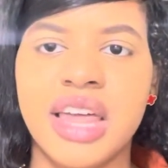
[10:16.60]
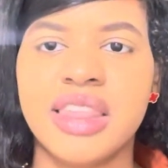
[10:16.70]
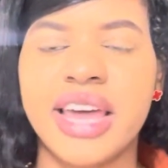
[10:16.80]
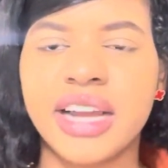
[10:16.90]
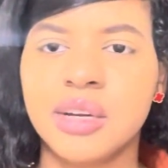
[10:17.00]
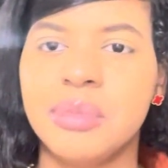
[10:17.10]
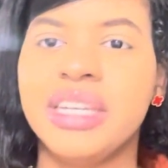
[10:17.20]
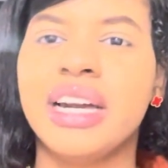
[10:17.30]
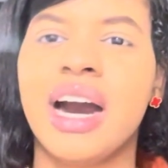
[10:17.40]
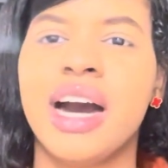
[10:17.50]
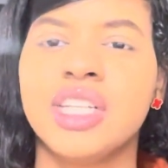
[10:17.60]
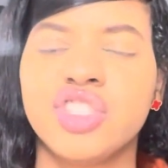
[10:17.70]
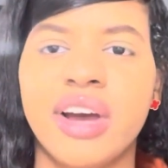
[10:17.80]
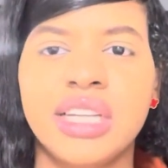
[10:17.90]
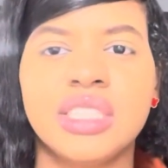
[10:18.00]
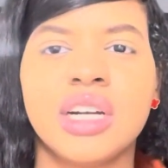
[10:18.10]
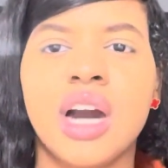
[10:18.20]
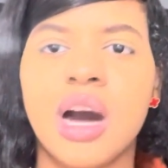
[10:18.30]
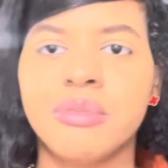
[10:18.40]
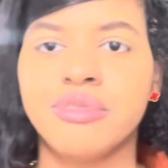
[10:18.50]
That could be God trying to
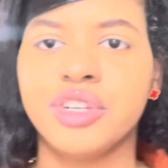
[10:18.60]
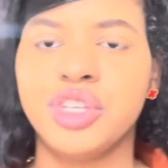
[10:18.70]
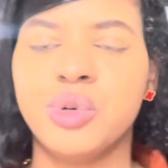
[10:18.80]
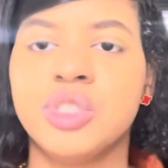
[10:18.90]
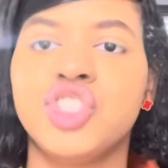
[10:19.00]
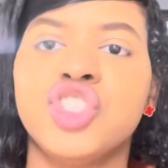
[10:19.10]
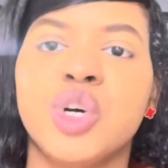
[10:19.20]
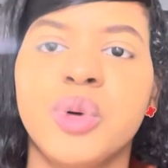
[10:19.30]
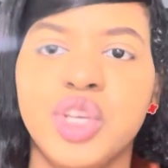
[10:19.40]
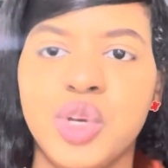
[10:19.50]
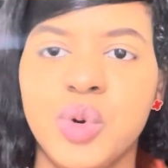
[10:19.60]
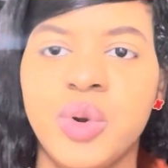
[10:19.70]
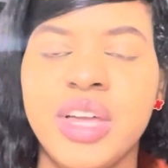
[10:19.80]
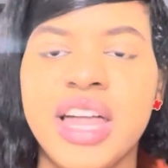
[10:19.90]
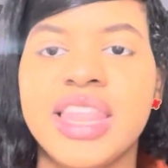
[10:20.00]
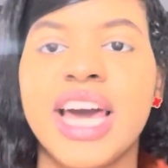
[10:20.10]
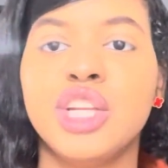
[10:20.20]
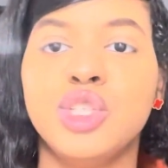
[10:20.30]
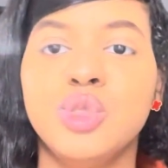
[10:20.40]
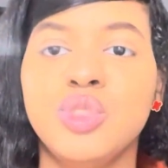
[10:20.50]
comfort you and showing you that
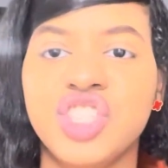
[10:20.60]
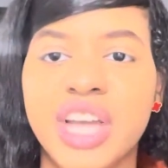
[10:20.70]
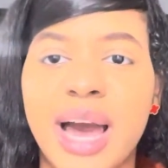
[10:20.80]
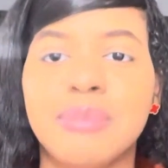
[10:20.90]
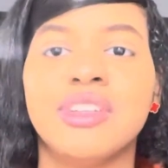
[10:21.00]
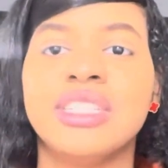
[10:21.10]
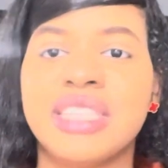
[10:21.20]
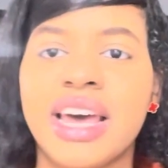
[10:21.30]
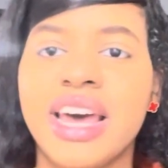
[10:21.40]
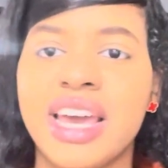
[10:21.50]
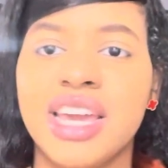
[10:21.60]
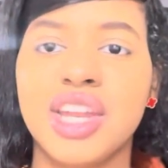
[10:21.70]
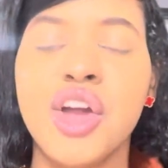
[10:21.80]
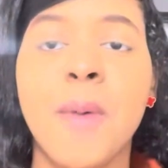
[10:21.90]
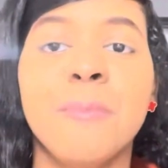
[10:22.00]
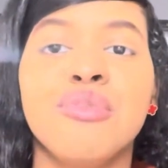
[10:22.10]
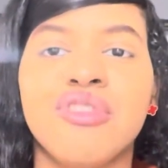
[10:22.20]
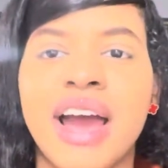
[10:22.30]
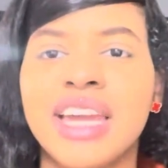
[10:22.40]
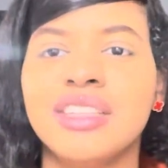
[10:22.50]
a new chapter is ahead.
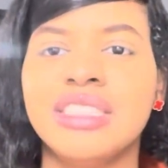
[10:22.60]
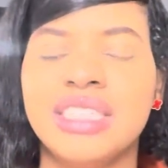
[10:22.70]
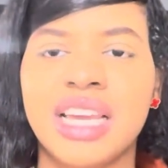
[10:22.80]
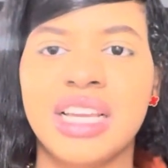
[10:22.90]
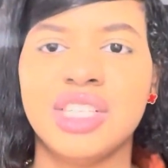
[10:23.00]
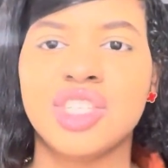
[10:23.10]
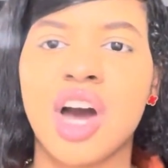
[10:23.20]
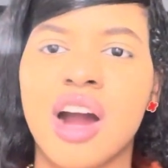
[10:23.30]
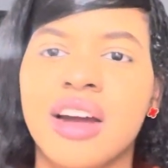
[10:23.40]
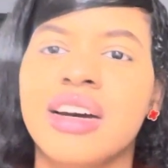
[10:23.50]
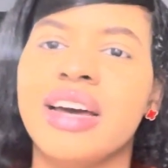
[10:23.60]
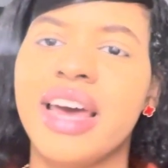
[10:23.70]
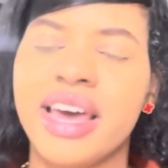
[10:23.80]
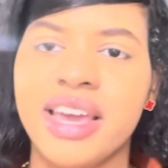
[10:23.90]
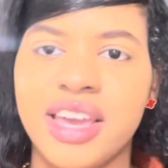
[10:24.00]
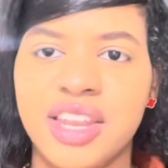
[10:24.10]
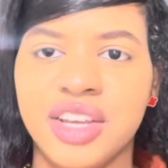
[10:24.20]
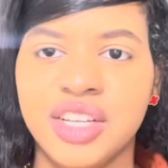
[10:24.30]
Brighter days are ahead.